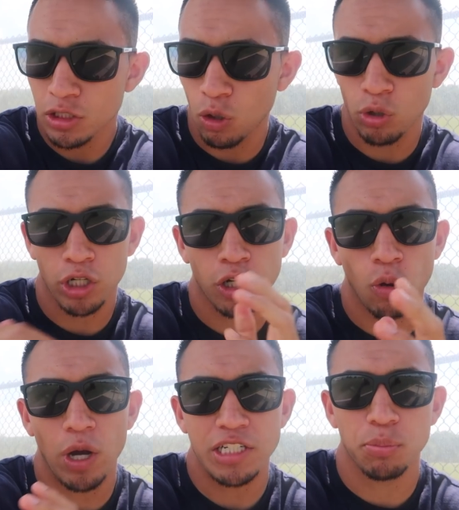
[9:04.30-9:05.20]
So we're gonna go
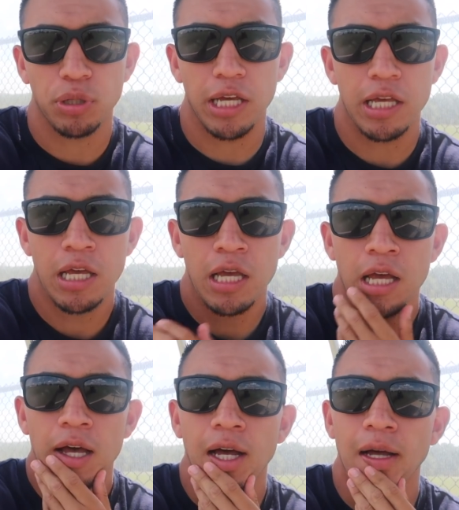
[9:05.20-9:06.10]
watch him play,
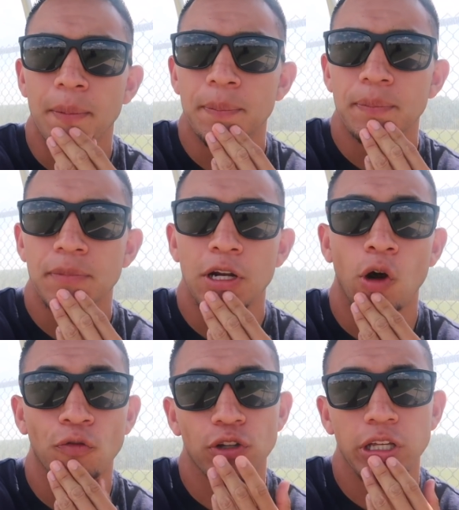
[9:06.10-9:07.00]
and
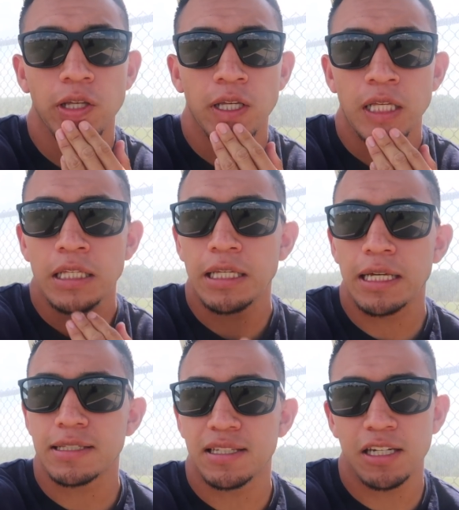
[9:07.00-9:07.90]
hopefully he
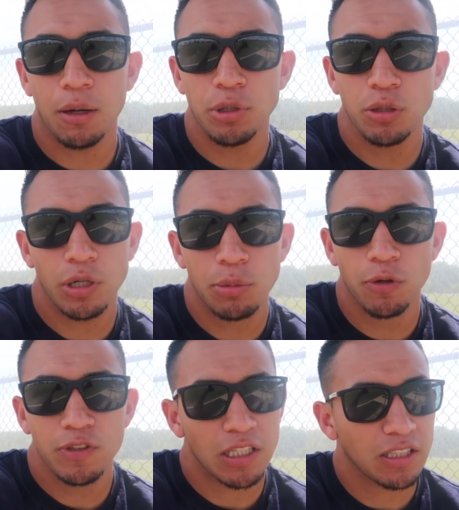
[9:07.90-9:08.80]
gets the W and he
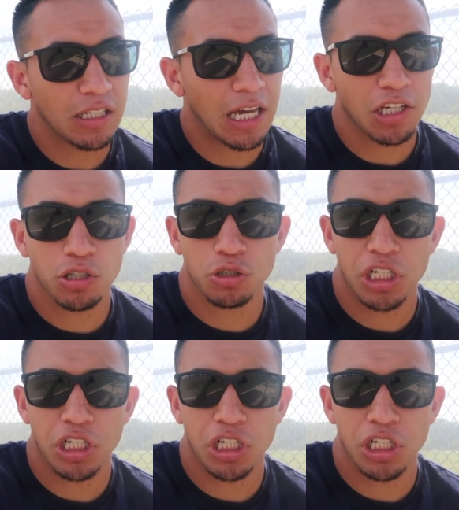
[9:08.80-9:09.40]
moves on to the national